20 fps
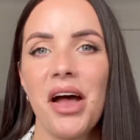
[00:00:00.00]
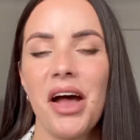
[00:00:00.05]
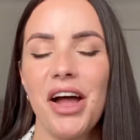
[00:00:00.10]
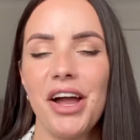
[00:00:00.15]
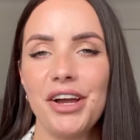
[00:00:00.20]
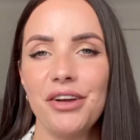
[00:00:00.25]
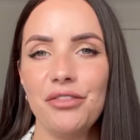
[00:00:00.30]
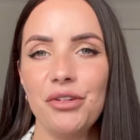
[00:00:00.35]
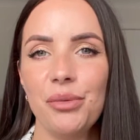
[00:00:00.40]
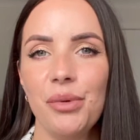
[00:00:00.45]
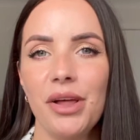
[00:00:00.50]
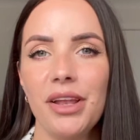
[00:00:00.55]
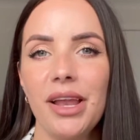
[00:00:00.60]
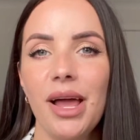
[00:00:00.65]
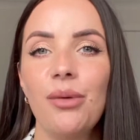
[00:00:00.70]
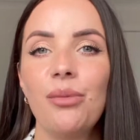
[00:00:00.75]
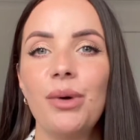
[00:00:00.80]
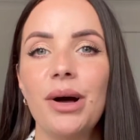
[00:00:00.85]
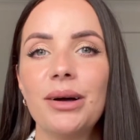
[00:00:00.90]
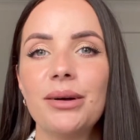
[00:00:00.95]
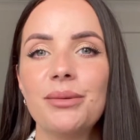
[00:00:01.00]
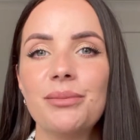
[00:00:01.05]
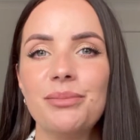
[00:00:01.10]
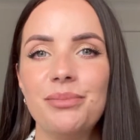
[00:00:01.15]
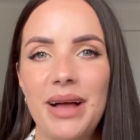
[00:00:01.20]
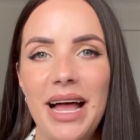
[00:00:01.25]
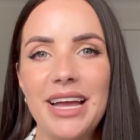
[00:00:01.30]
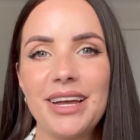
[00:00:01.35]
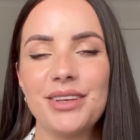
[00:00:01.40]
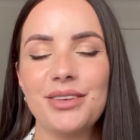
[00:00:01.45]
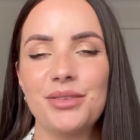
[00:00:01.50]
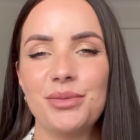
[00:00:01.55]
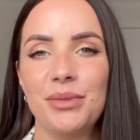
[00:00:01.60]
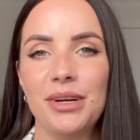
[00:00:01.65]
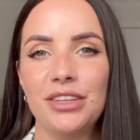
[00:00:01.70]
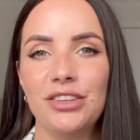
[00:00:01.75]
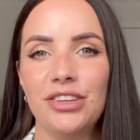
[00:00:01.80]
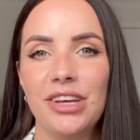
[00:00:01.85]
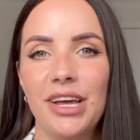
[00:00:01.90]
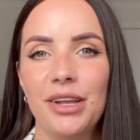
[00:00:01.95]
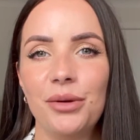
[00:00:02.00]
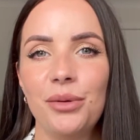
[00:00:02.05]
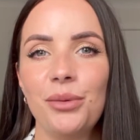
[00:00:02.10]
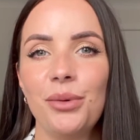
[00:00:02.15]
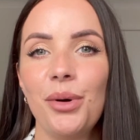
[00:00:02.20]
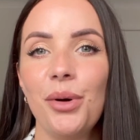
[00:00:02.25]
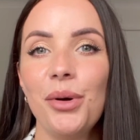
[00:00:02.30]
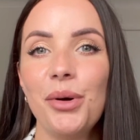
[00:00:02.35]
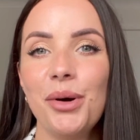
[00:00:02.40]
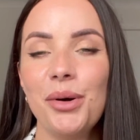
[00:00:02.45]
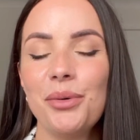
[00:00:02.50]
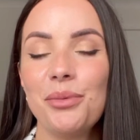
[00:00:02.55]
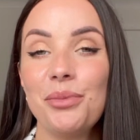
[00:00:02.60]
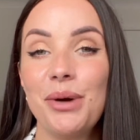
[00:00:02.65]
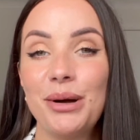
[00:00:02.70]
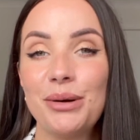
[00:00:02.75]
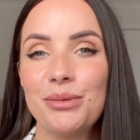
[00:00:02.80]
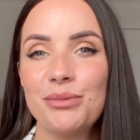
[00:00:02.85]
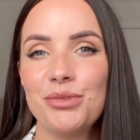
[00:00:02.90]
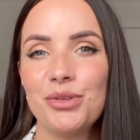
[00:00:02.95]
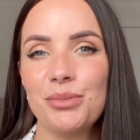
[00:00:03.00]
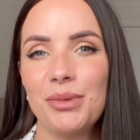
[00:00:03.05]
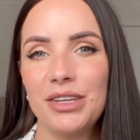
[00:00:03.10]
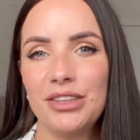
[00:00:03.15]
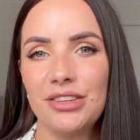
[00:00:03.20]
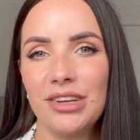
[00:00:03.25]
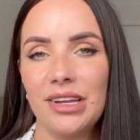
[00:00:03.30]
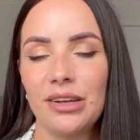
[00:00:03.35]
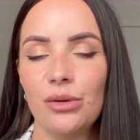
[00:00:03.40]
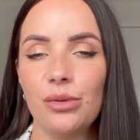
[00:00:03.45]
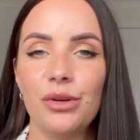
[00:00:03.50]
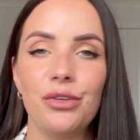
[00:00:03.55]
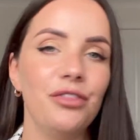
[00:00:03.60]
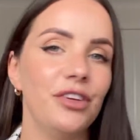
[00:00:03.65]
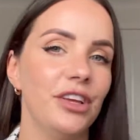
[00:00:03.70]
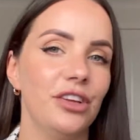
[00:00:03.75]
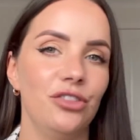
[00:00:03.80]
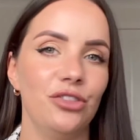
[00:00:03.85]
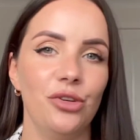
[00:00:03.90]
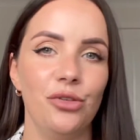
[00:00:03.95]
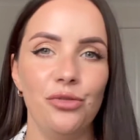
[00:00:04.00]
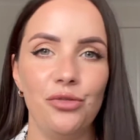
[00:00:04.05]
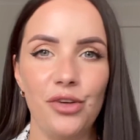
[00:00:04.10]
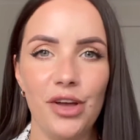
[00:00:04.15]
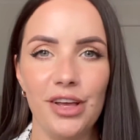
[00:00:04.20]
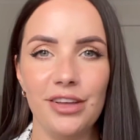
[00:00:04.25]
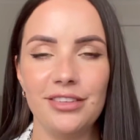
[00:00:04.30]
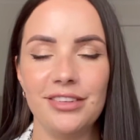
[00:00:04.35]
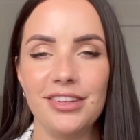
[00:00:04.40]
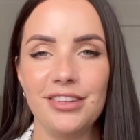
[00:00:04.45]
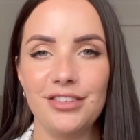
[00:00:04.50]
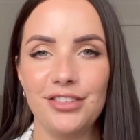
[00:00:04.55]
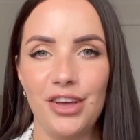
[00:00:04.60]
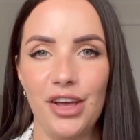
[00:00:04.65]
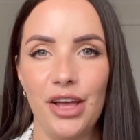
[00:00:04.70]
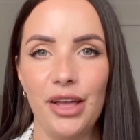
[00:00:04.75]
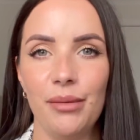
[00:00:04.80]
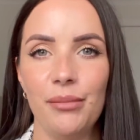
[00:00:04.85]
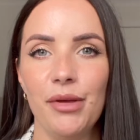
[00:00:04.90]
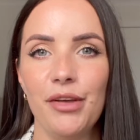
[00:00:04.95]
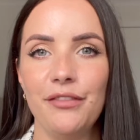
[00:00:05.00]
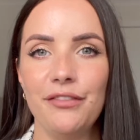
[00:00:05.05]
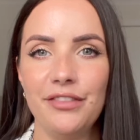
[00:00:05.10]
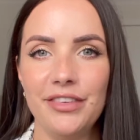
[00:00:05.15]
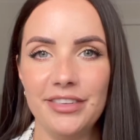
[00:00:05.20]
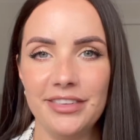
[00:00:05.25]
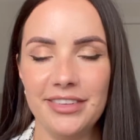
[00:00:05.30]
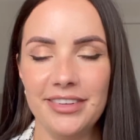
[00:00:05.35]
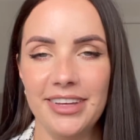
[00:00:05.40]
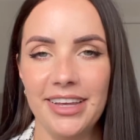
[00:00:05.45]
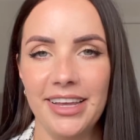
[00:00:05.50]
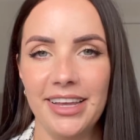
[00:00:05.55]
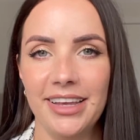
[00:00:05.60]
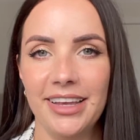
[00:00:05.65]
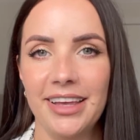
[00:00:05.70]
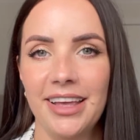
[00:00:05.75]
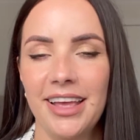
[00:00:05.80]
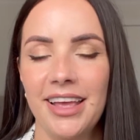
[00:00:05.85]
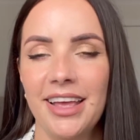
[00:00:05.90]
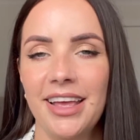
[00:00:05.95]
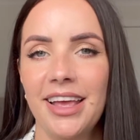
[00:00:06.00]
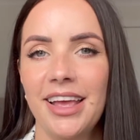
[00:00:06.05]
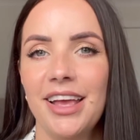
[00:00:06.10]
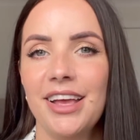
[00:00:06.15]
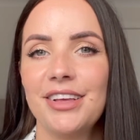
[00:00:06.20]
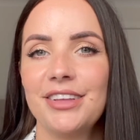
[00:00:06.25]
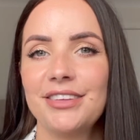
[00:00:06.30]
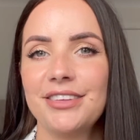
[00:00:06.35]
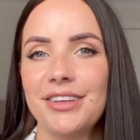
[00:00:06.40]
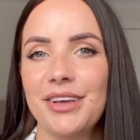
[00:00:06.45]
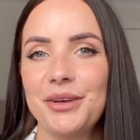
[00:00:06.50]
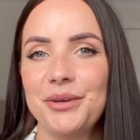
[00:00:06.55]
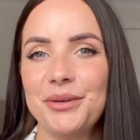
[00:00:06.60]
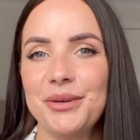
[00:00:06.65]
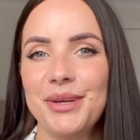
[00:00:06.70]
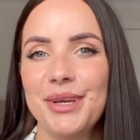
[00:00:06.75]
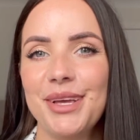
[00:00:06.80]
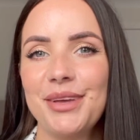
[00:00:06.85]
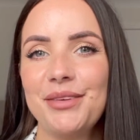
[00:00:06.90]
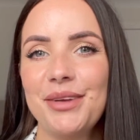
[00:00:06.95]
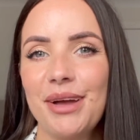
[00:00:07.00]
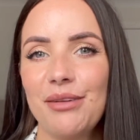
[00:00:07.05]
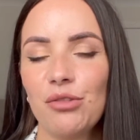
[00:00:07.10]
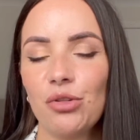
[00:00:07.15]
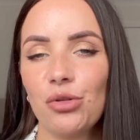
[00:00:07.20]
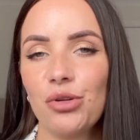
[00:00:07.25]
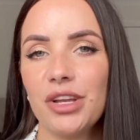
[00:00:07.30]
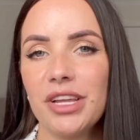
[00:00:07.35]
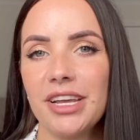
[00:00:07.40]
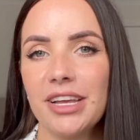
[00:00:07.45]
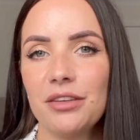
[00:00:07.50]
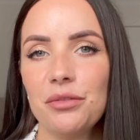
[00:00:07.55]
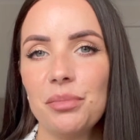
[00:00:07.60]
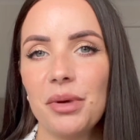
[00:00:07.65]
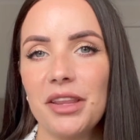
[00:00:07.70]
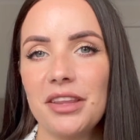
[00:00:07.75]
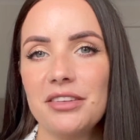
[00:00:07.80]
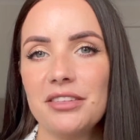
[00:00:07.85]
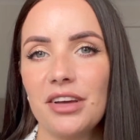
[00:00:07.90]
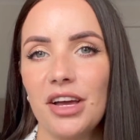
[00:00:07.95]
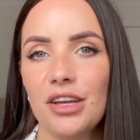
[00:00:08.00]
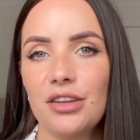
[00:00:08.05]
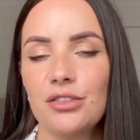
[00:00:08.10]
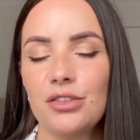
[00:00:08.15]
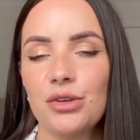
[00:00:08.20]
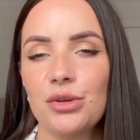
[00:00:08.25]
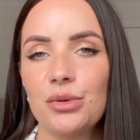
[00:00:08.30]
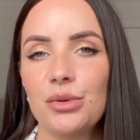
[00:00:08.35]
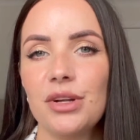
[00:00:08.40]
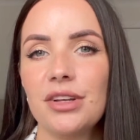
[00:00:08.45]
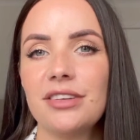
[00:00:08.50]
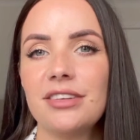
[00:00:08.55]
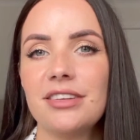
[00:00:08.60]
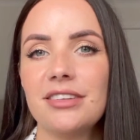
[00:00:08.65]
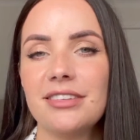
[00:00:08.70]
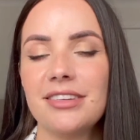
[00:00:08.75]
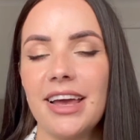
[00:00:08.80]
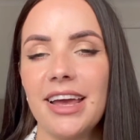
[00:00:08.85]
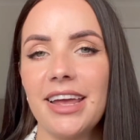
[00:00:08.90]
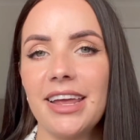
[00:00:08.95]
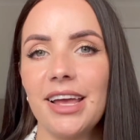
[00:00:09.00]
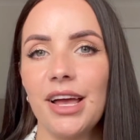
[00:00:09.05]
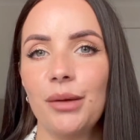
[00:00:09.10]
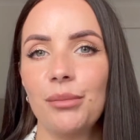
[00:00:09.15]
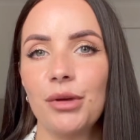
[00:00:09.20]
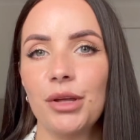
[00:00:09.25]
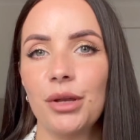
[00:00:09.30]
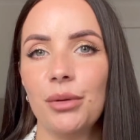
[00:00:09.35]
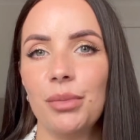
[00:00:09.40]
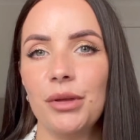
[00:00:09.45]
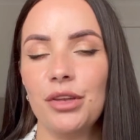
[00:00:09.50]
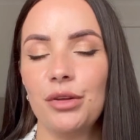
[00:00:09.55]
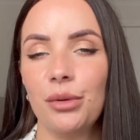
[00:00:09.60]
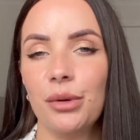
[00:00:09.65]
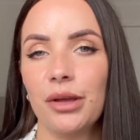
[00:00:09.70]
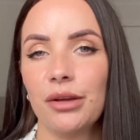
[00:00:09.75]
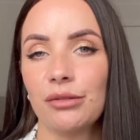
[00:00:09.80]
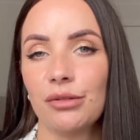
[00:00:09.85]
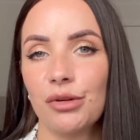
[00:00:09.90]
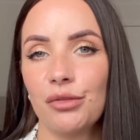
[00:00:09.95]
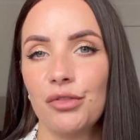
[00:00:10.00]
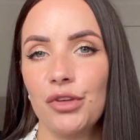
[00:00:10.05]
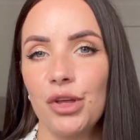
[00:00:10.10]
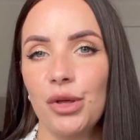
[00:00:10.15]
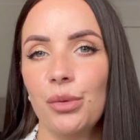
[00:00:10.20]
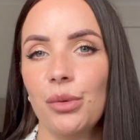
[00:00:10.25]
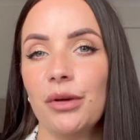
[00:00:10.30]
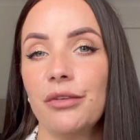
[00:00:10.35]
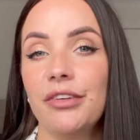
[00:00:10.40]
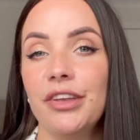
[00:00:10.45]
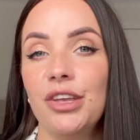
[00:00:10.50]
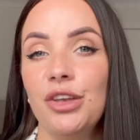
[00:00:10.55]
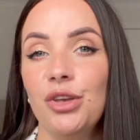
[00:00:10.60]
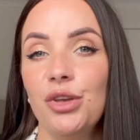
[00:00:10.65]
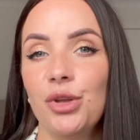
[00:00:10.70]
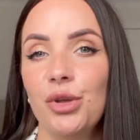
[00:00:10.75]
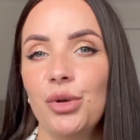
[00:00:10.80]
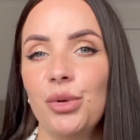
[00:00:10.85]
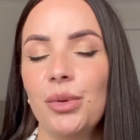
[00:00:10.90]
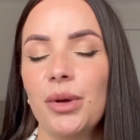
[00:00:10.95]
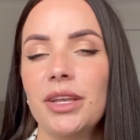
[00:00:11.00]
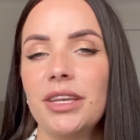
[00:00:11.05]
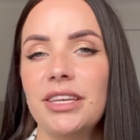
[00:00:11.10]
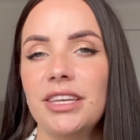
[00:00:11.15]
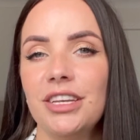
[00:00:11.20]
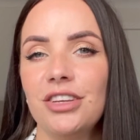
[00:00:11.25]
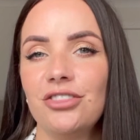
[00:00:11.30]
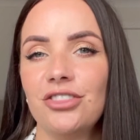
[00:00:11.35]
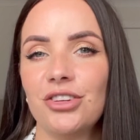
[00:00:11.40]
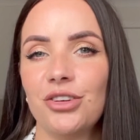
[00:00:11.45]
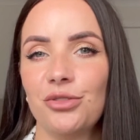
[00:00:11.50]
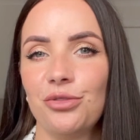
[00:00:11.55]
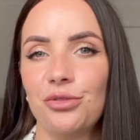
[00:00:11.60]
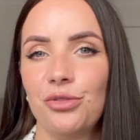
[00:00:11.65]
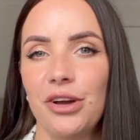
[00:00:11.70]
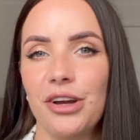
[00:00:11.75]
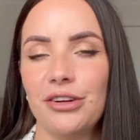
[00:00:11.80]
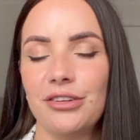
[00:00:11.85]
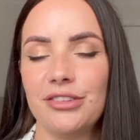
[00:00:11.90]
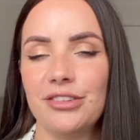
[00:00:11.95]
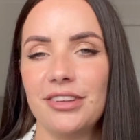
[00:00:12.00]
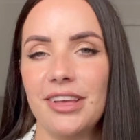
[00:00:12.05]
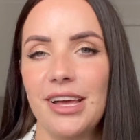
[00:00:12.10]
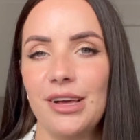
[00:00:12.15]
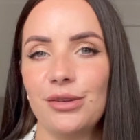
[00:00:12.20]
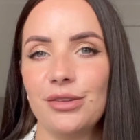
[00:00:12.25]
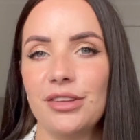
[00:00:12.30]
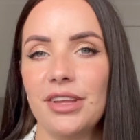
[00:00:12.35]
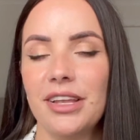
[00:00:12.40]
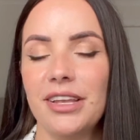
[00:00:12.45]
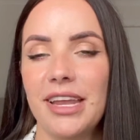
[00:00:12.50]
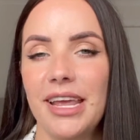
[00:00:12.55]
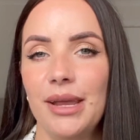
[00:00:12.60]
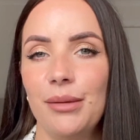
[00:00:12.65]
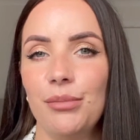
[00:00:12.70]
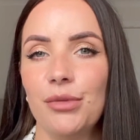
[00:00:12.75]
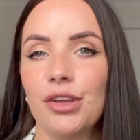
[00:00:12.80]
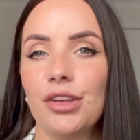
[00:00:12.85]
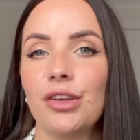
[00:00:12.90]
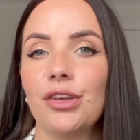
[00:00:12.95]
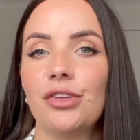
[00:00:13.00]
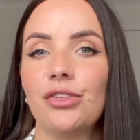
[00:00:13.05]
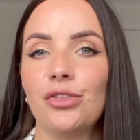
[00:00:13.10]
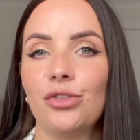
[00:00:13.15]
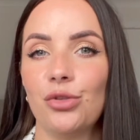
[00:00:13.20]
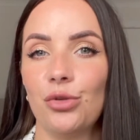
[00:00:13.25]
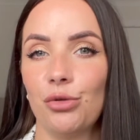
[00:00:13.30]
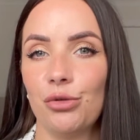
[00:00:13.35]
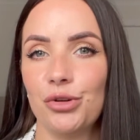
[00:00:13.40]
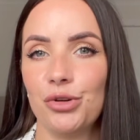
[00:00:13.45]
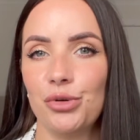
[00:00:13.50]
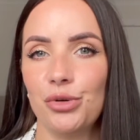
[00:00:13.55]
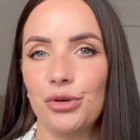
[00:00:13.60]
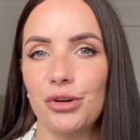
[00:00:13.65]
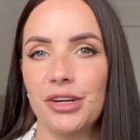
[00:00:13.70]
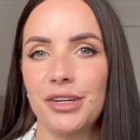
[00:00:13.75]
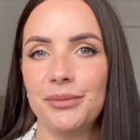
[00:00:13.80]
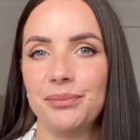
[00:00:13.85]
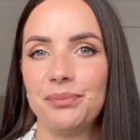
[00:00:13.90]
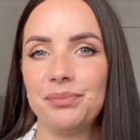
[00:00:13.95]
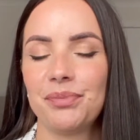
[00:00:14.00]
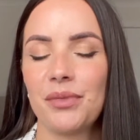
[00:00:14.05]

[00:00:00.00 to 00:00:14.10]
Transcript: Hi everyone and welcome back to my channel or welcome to my channel if it is your first time visiting. So if you haven't already guessed by the title, today I'm going to be doing a review of a new niche fragrance house named Soradora.